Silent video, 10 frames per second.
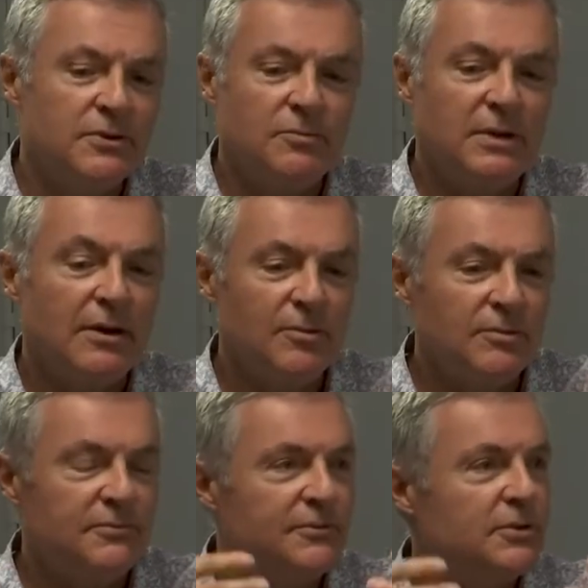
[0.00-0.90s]
so we are
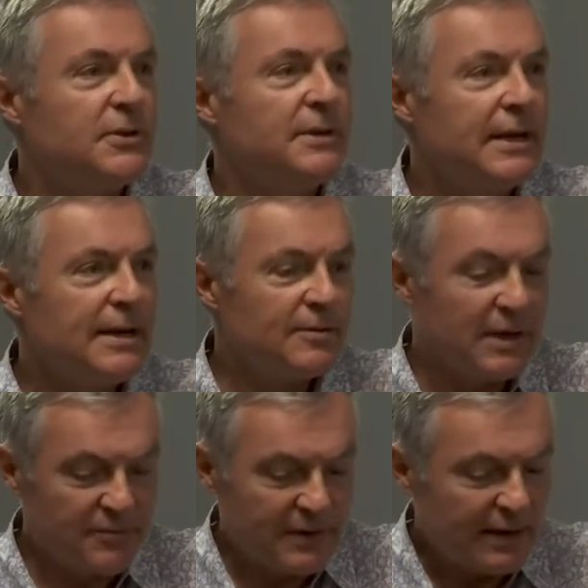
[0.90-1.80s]
all void.
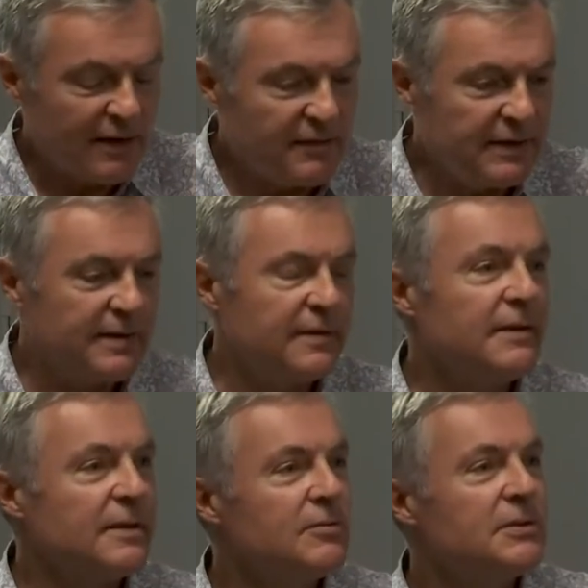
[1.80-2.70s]
We're in fact
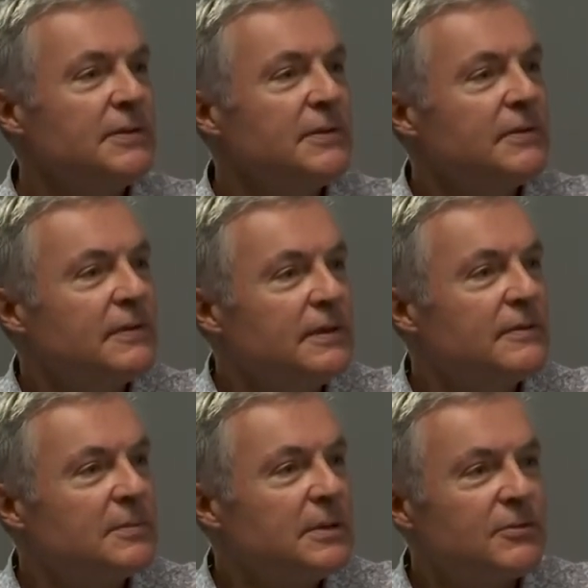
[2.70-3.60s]
levitating over these
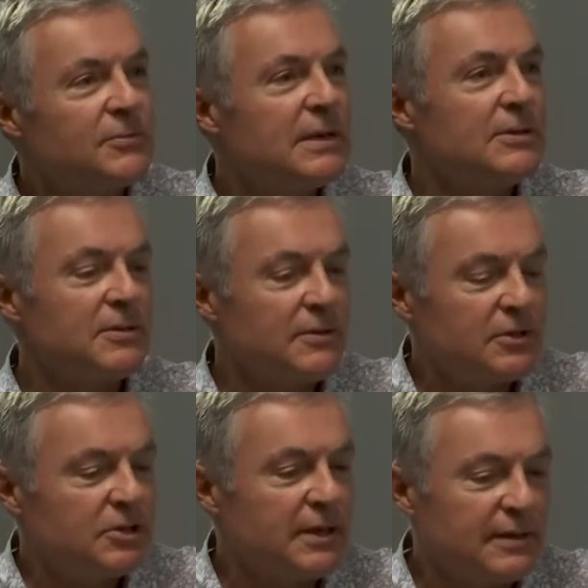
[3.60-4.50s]
seats because we are not
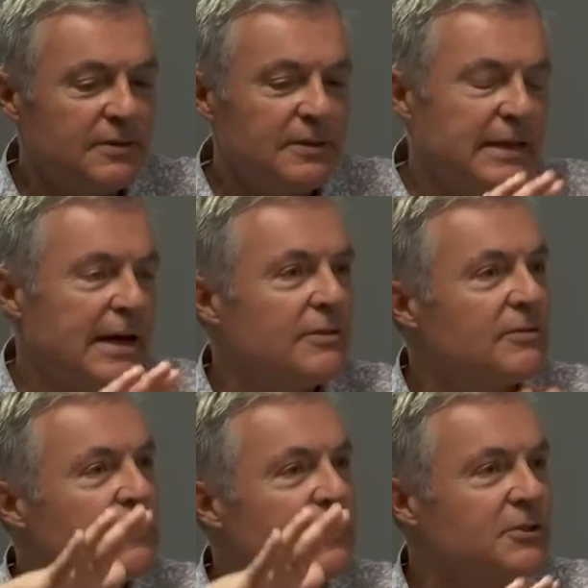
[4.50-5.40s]
touching it. The
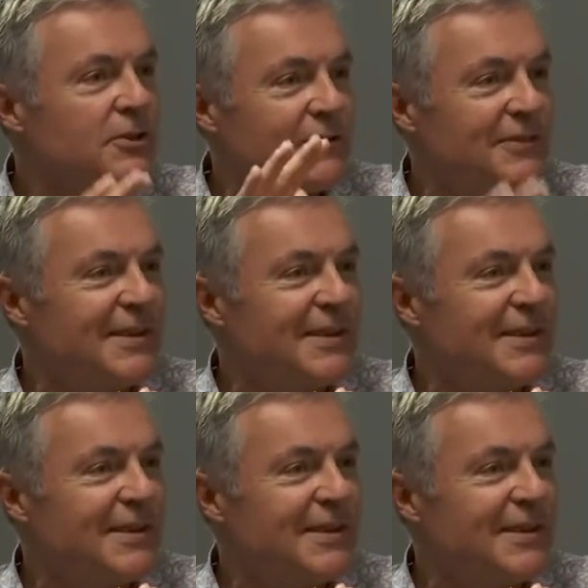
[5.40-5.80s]
atoms are just...